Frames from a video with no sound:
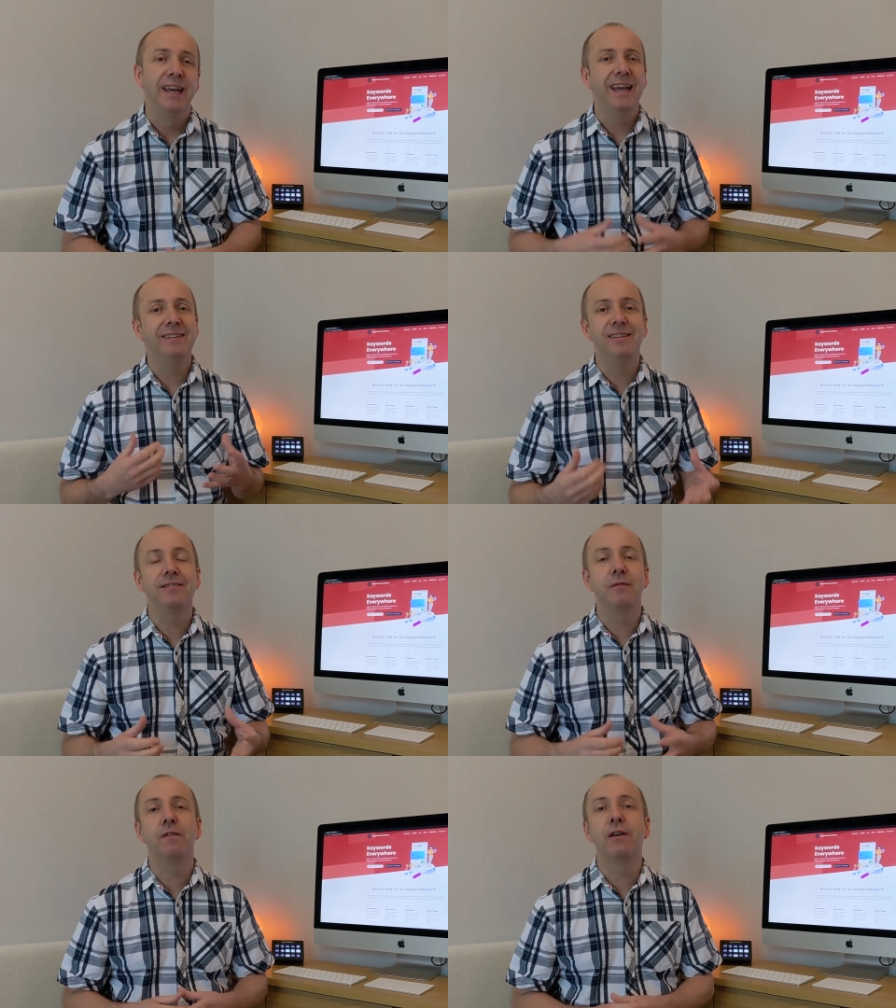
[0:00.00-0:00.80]
It
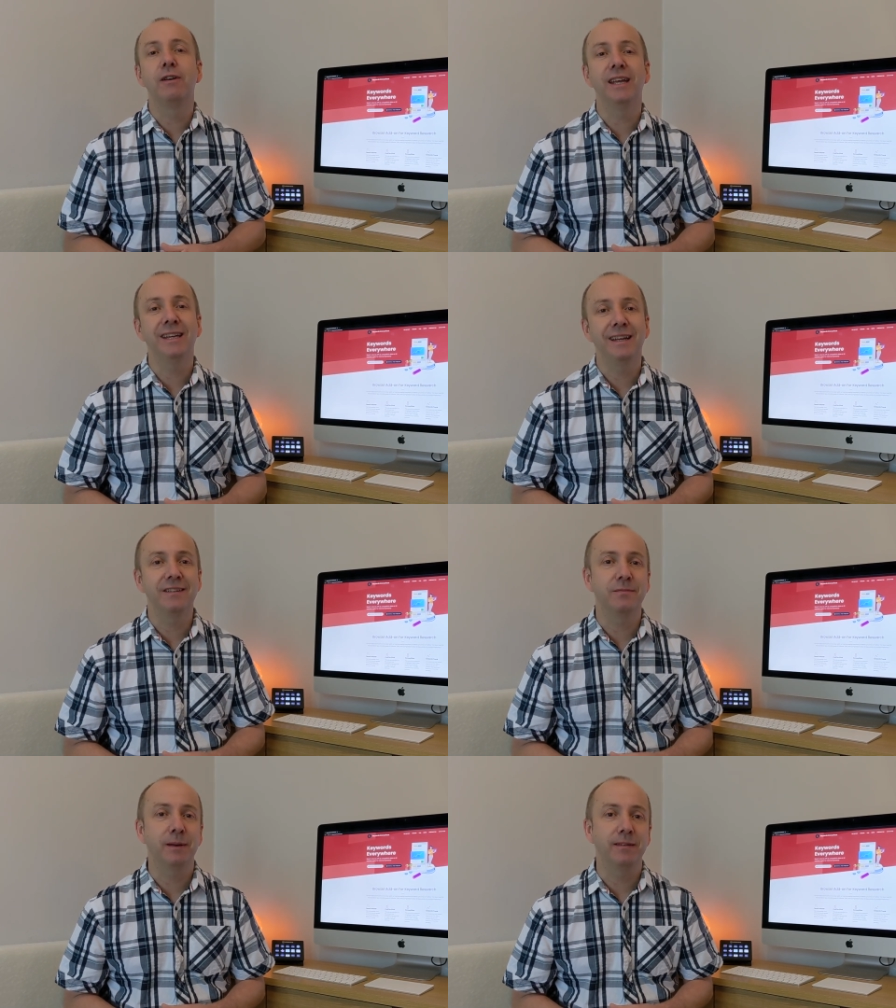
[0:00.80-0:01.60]
is a very
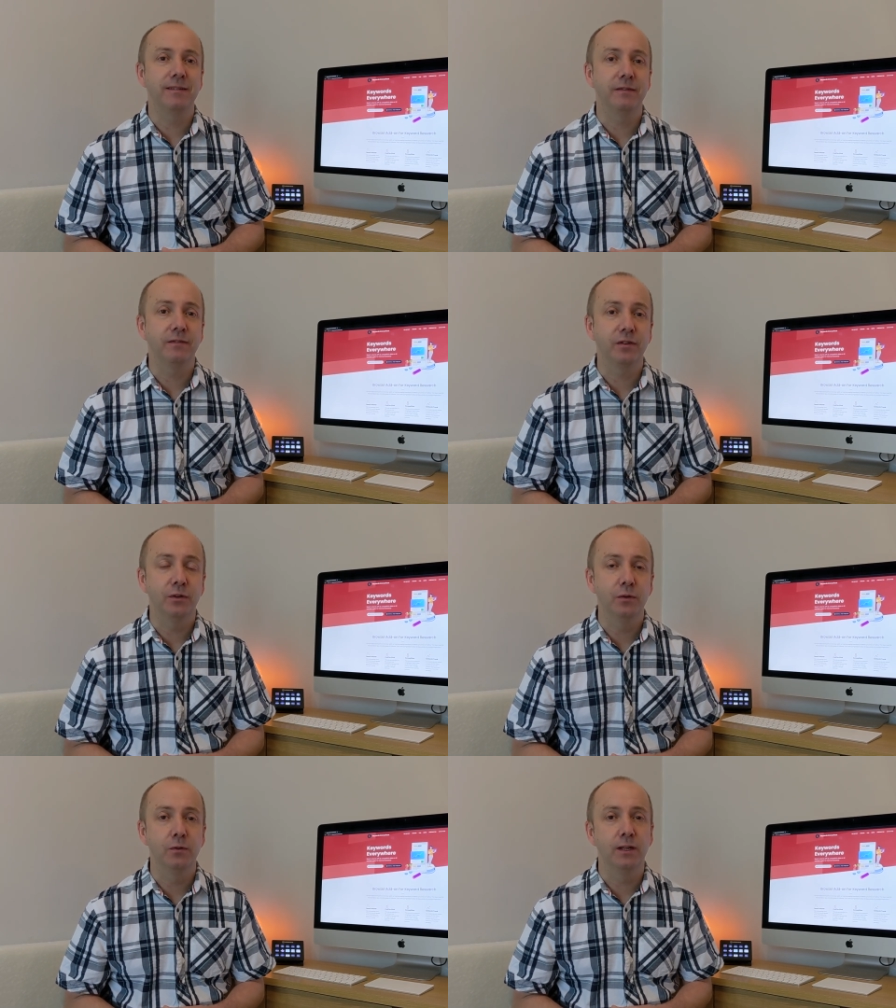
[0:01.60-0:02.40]
inexpensive
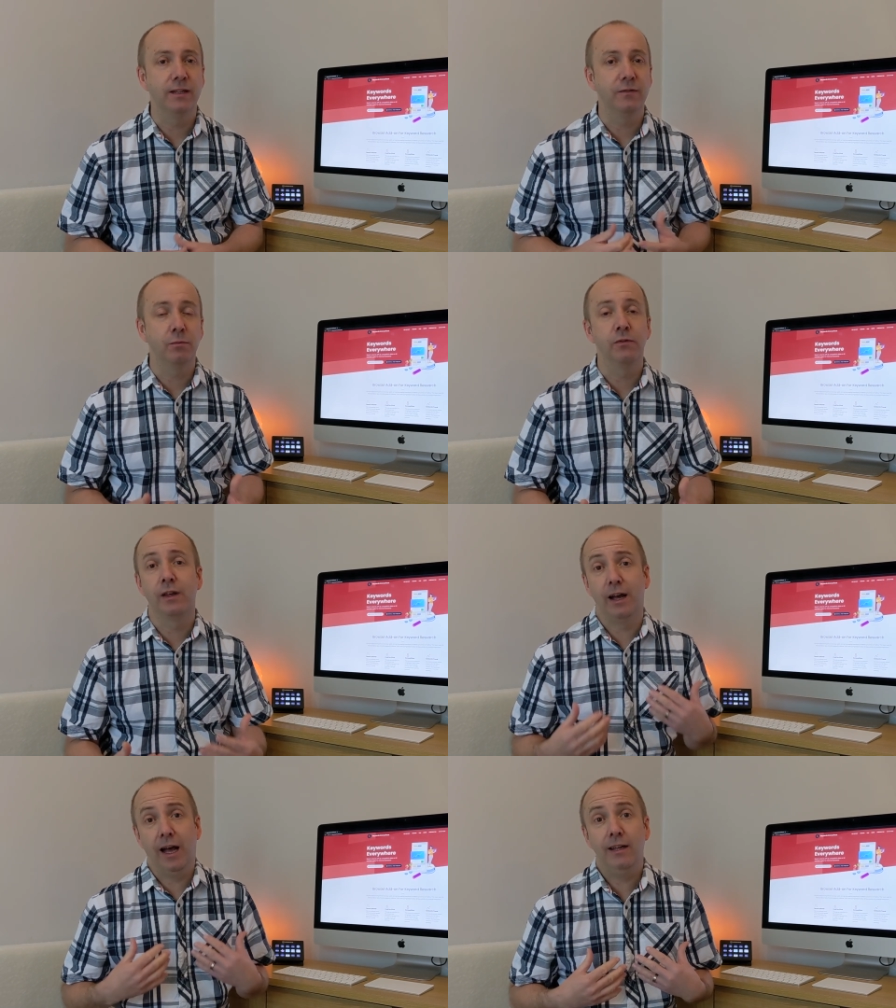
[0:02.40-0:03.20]
tool, and it's one
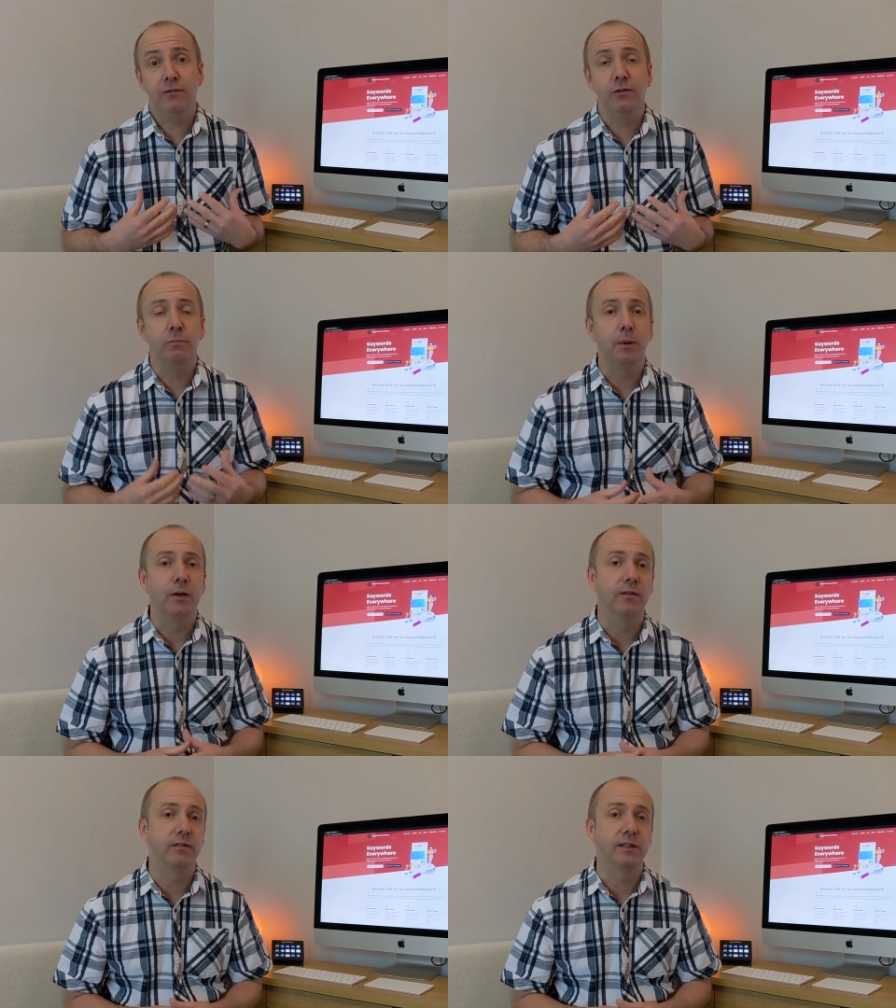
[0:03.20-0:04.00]
that I do
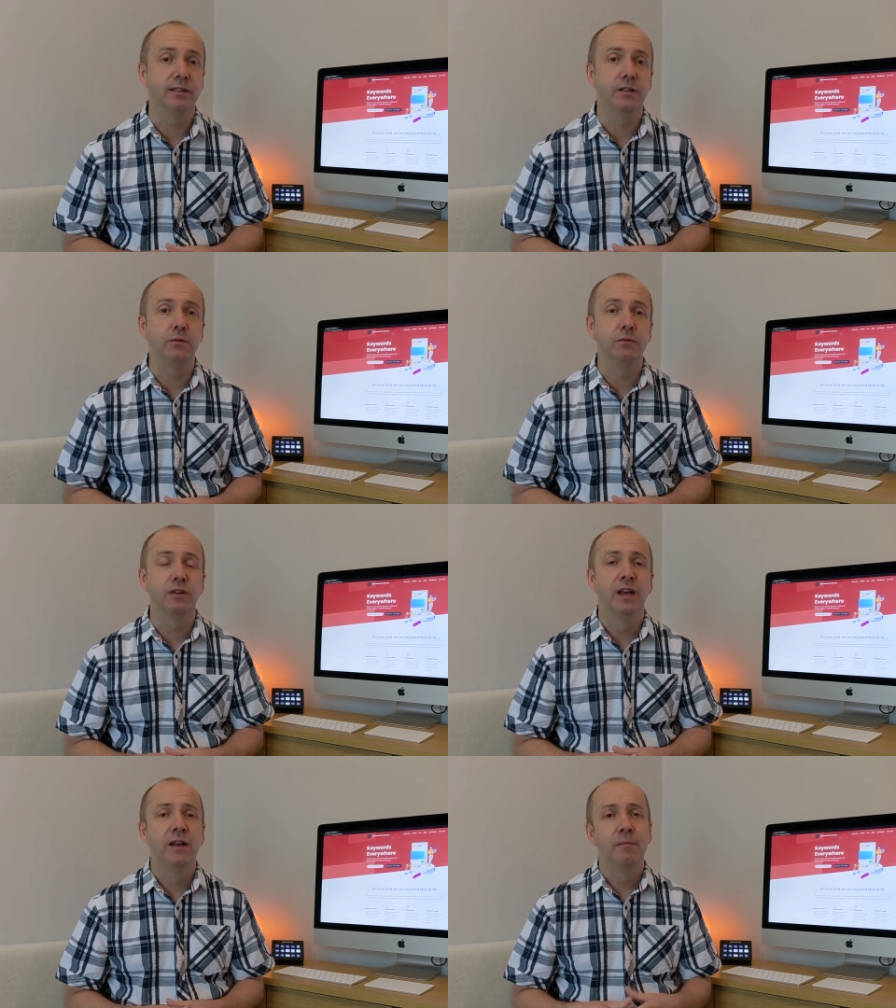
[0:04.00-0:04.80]
personally use
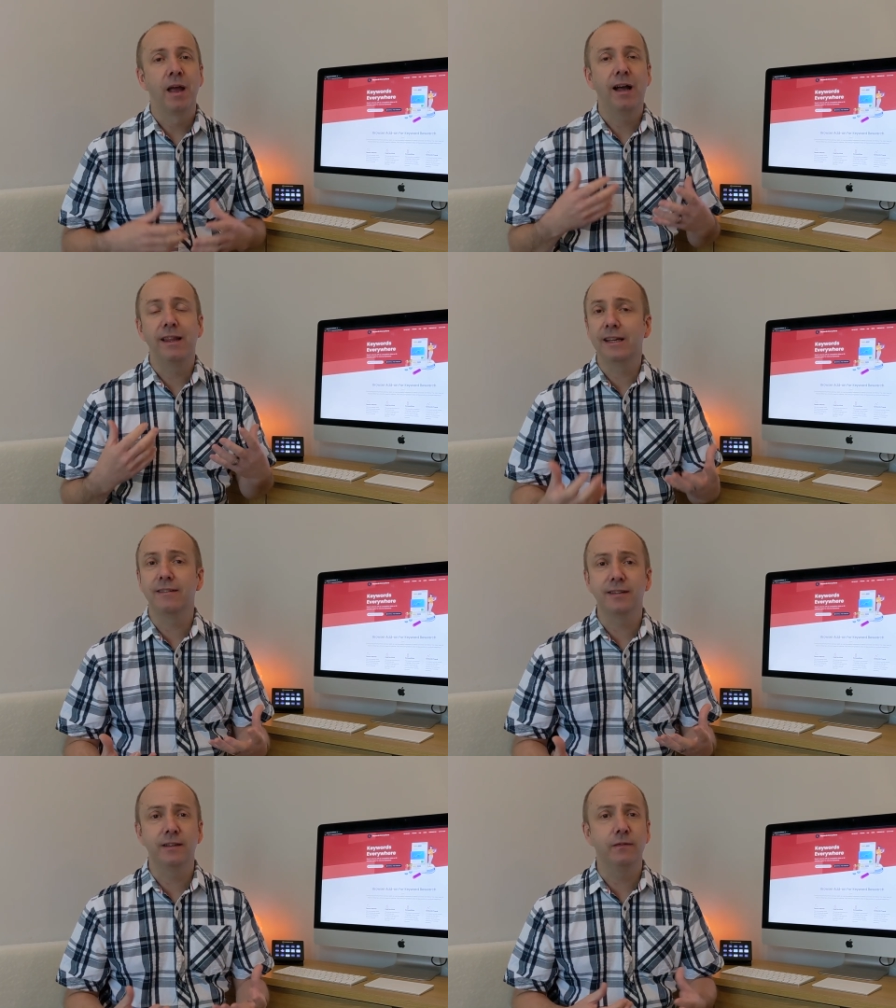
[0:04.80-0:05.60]
like I
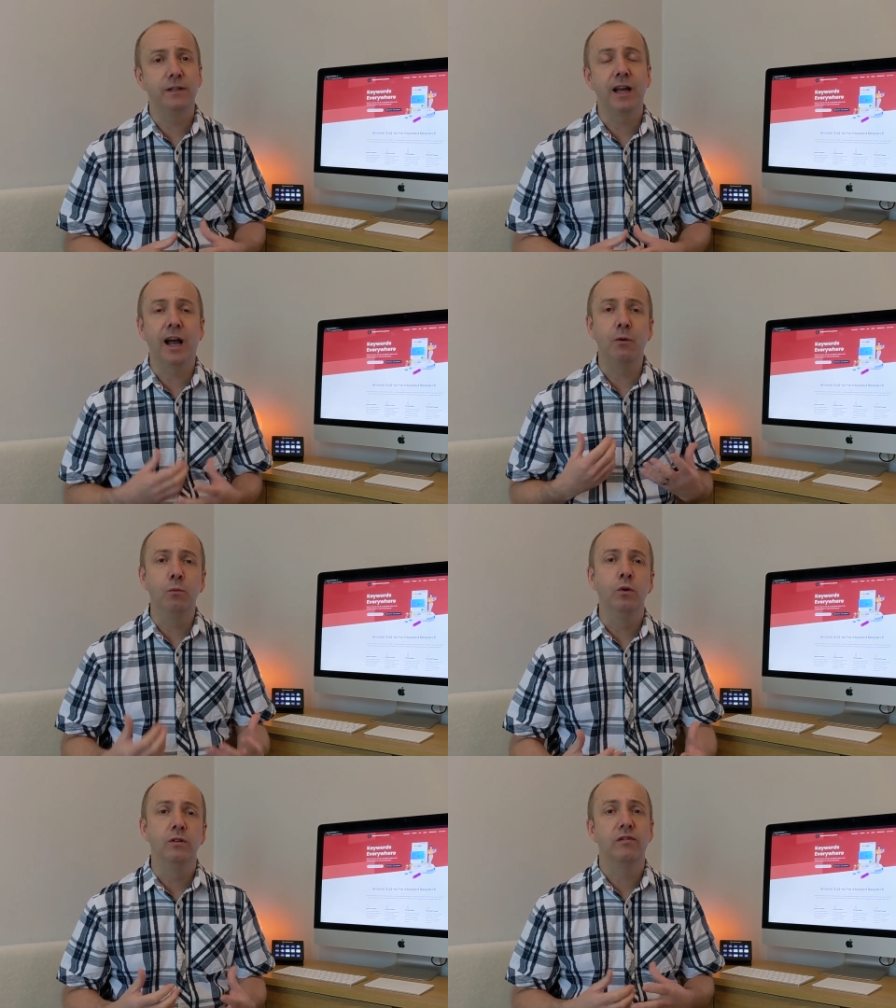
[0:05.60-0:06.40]
say in the video, I
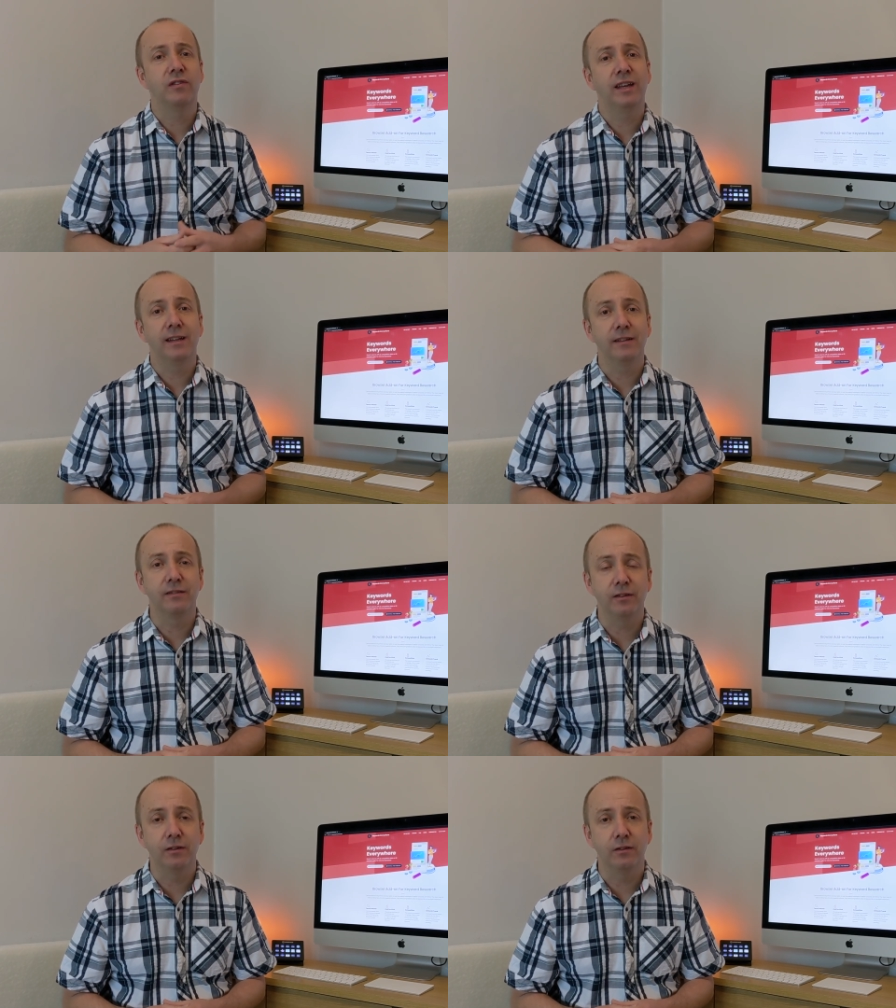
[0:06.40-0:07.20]
would take the
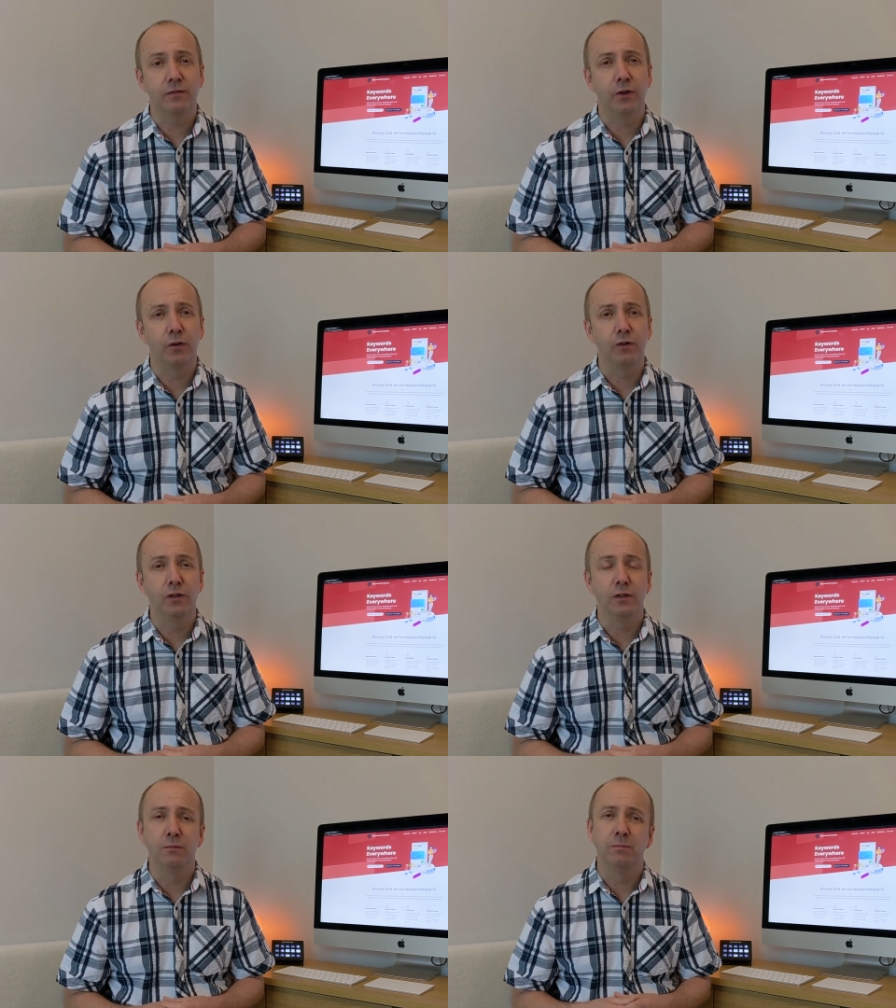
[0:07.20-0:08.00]
search
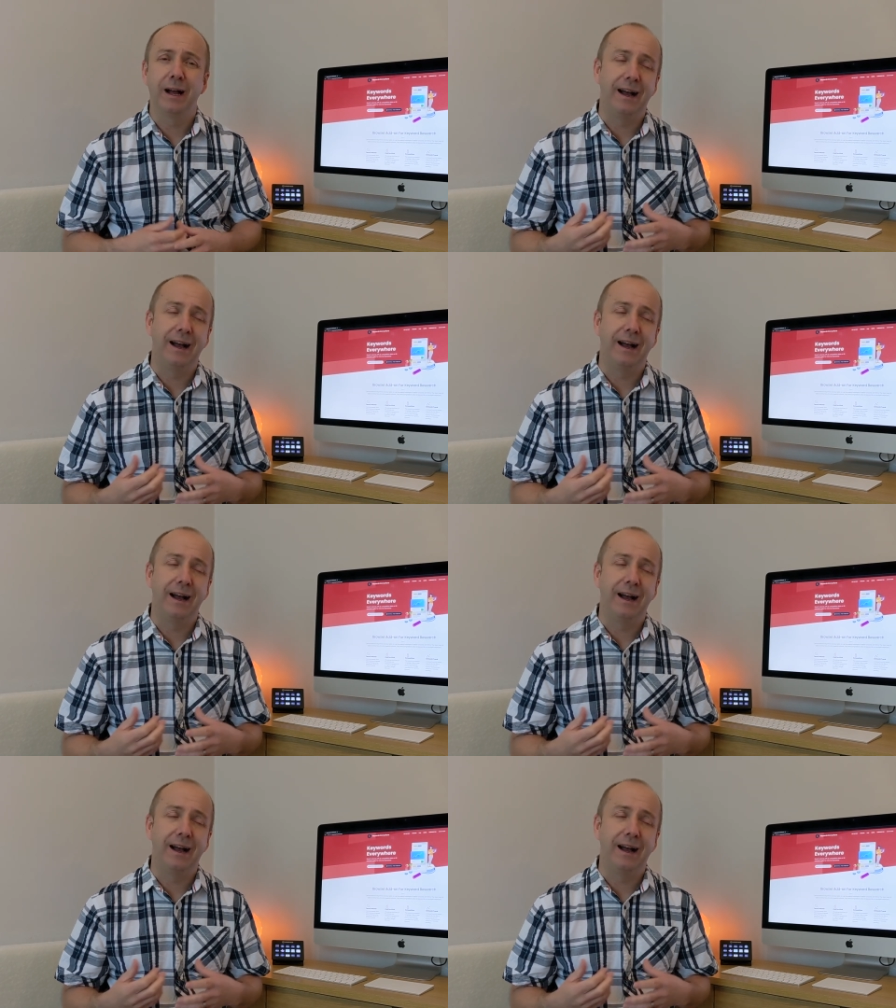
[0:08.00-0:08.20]
volume.